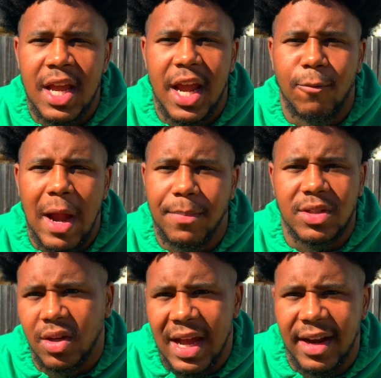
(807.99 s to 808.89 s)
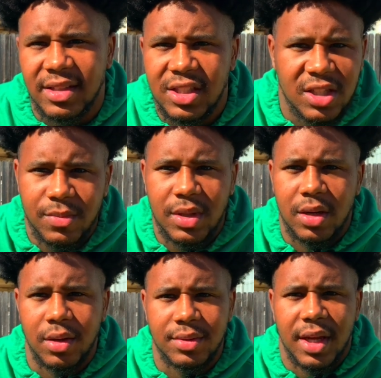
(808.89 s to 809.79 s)
and rappers don't have this. It should be a
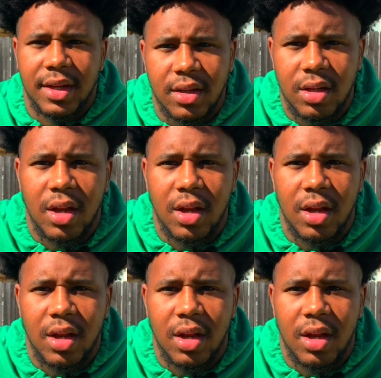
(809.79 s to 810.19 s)
known thing.